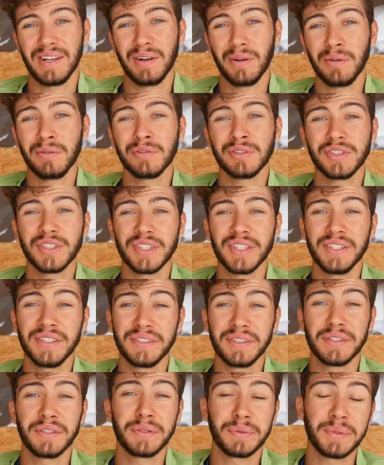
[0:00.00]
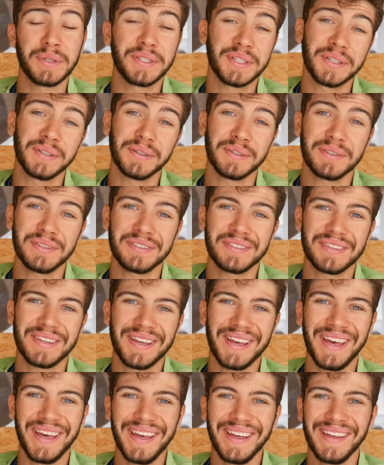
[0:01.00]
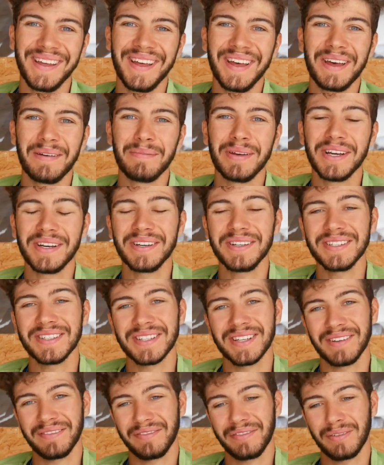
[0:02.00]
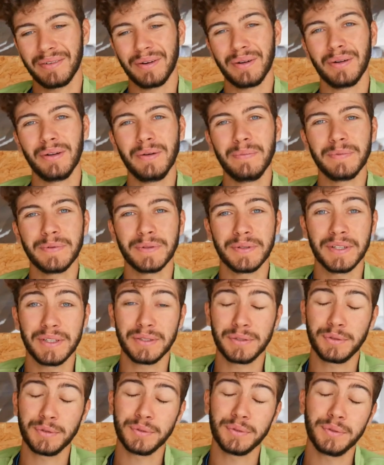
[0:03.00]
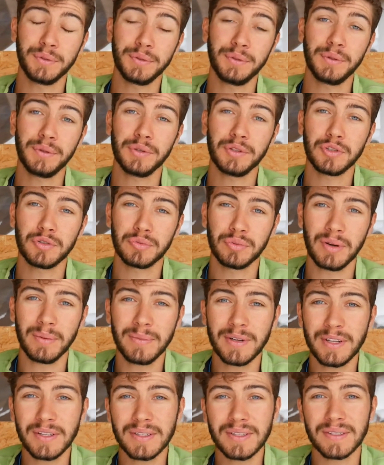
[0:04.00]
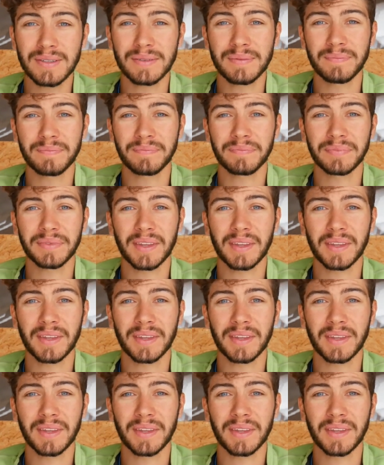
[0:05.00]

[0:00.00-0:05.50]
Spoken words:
launch in the 3 seconds because for all up you need to do 3 minutes